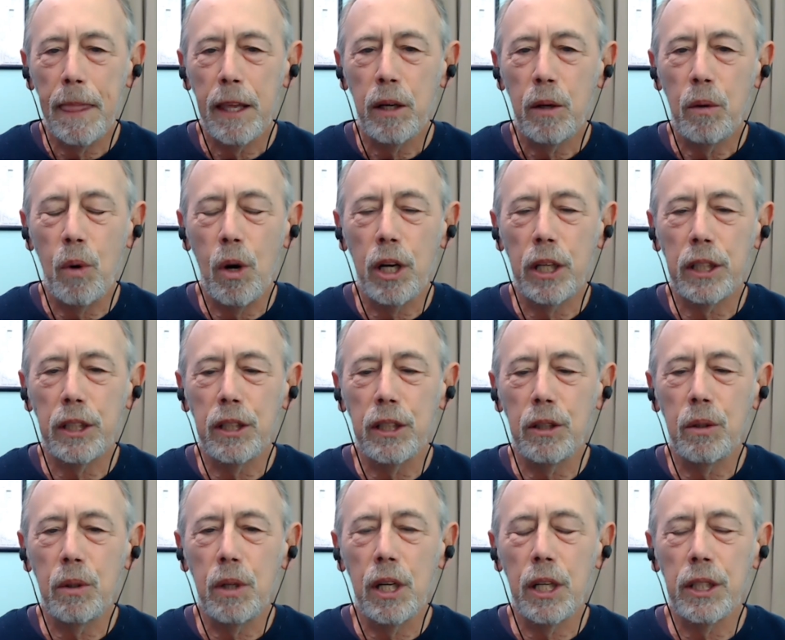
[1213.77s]
Walked
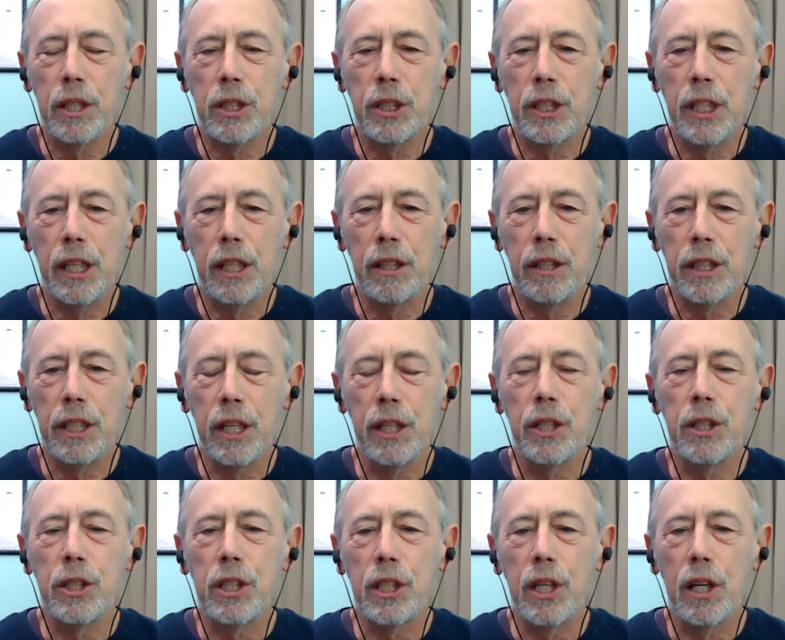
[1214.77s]
into our center
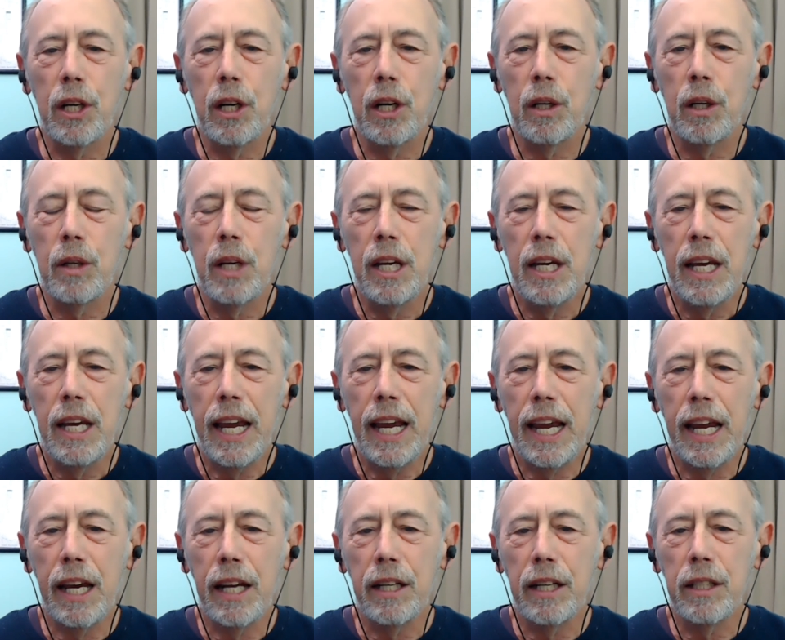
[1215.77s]
years ago,
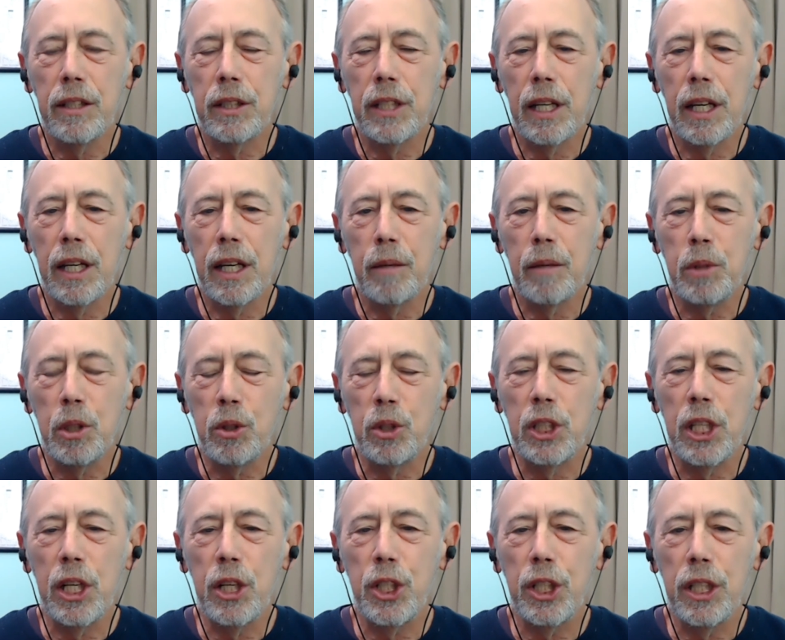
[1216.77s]
and is a
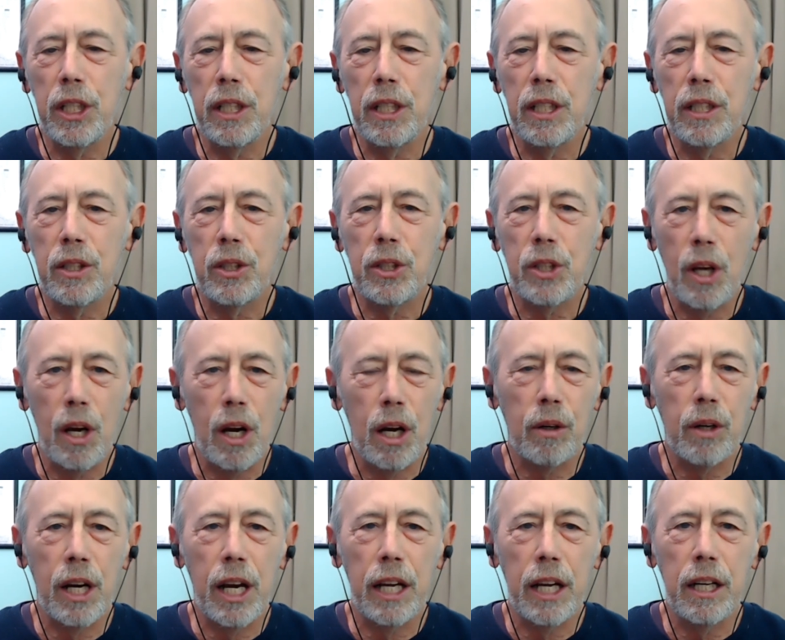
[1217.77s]
musician,
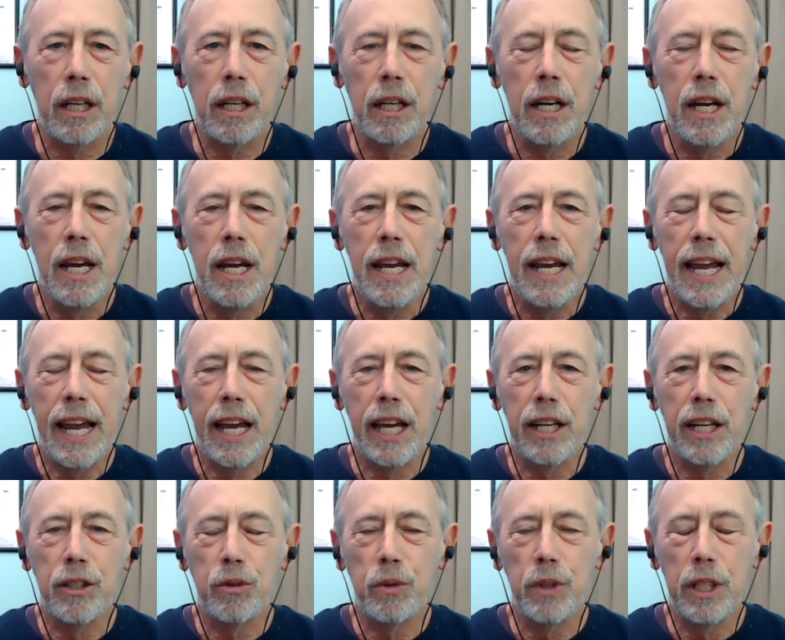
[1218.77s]
songwriter, and
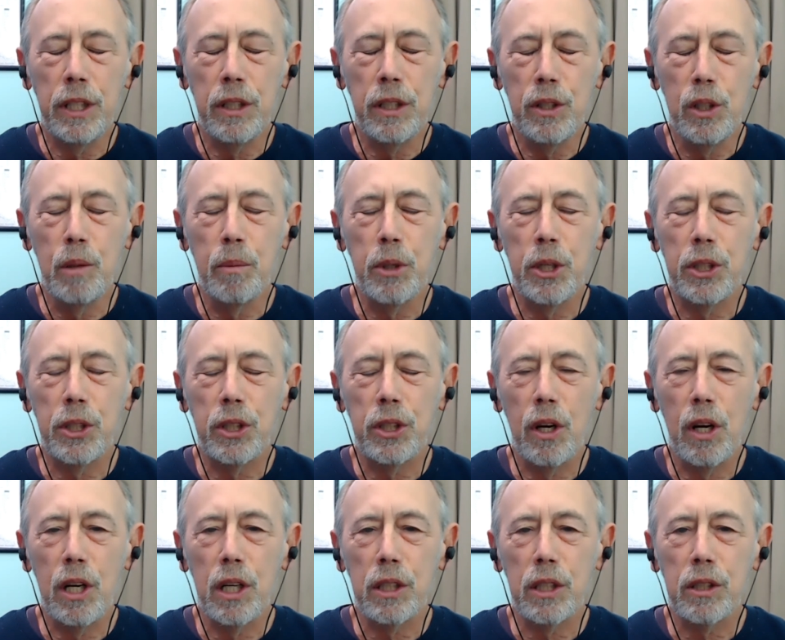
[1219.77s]
has written numerous
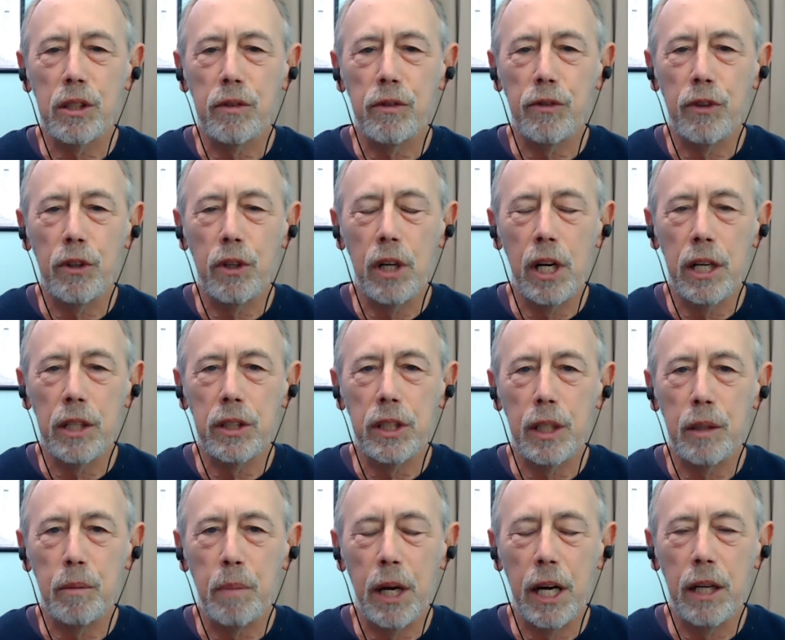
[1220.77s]
songs for us
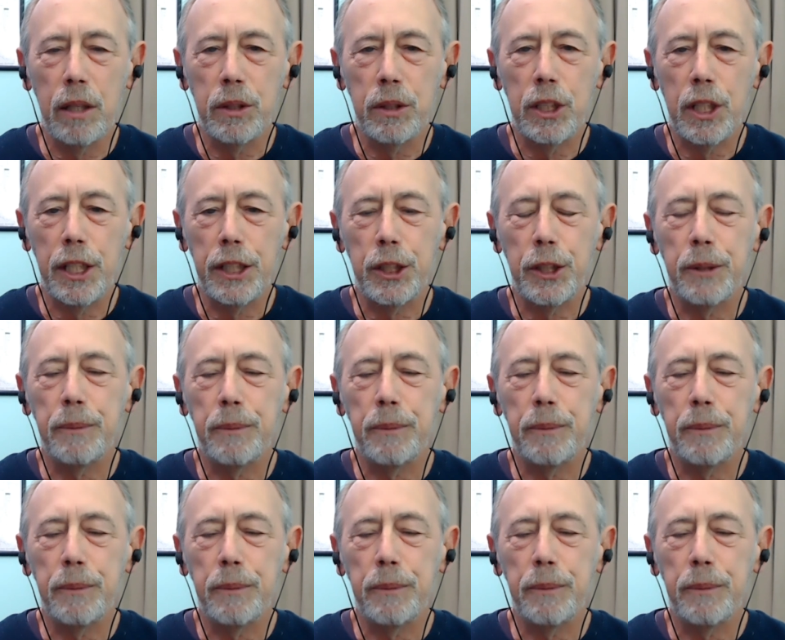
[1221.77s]
at BioTouch.